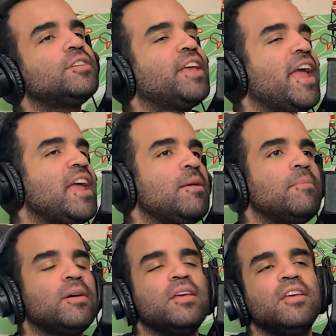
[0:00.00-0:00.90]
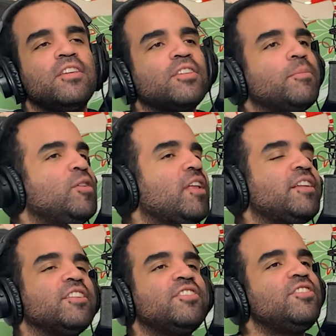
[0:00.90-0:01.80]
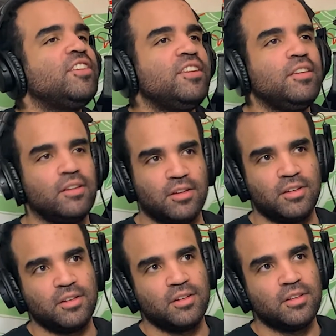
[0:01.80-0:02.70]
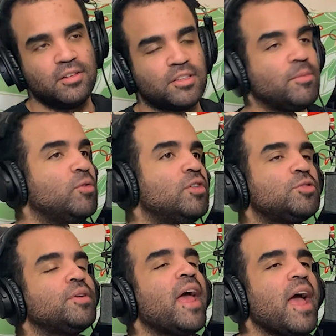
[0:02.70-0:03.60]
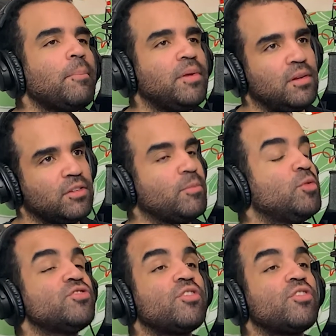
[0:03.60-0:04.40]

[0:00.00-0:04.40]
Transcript: game, something you'd like to see, something you wish would happen, something you wish would go